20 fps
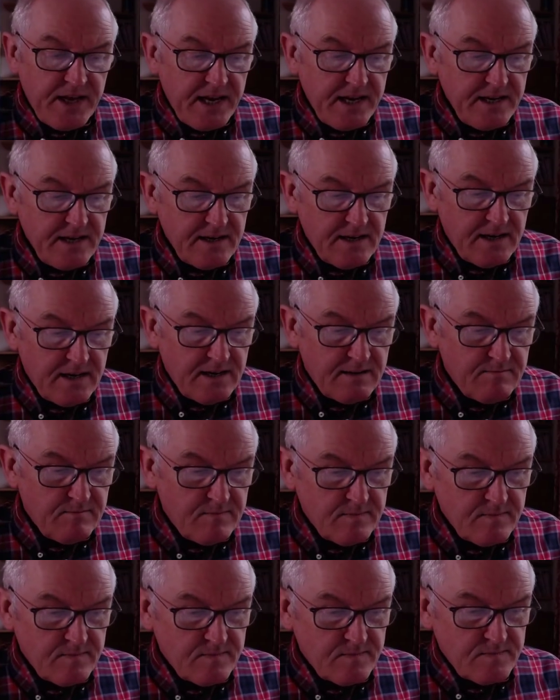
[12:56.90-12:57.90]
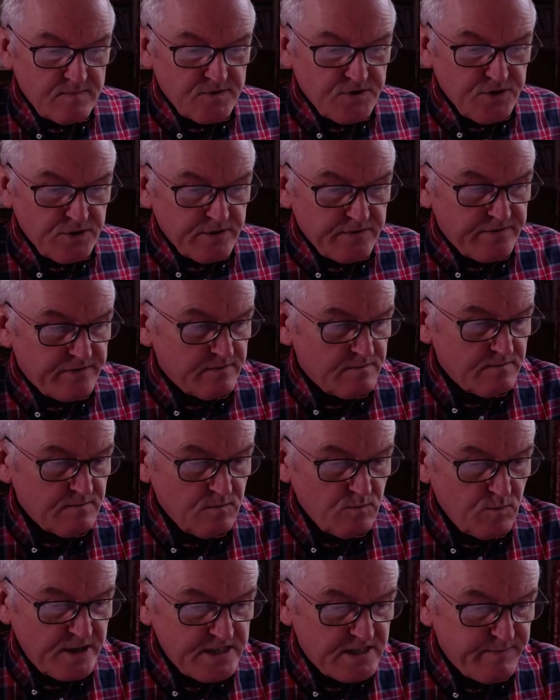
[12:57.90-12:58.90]
they sort of
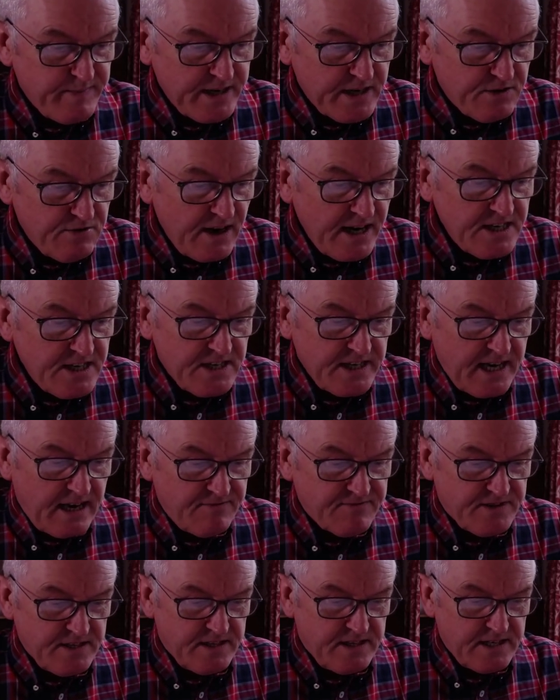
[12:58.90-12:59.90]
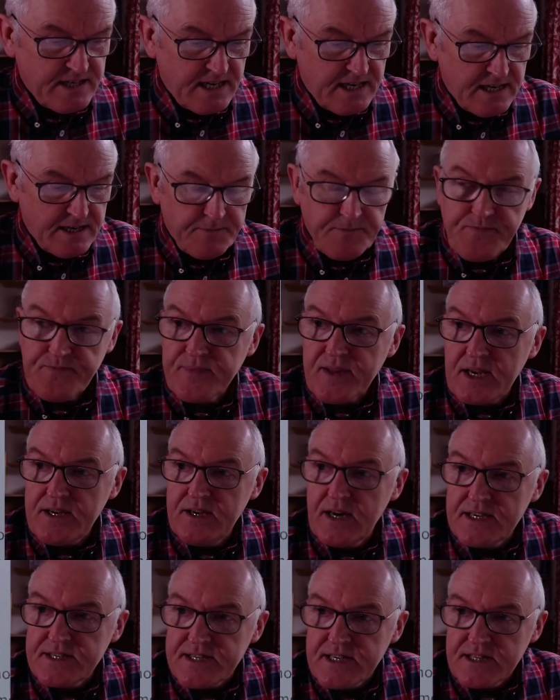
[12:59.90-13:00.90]
went a bit crazy after the
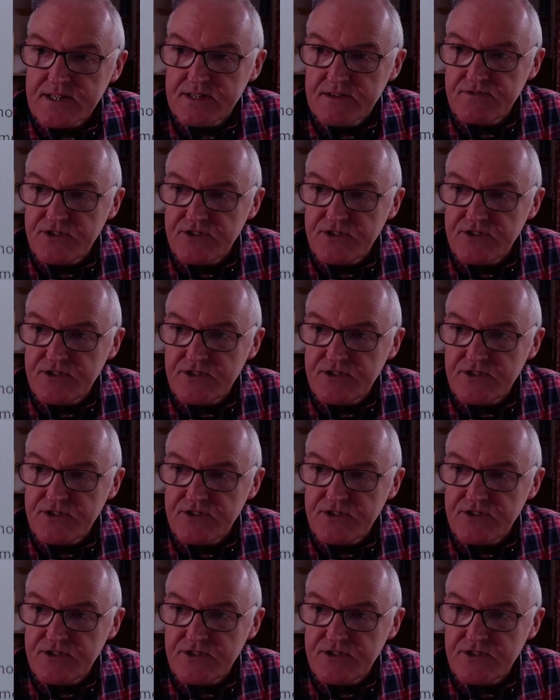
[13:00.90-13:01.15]
19th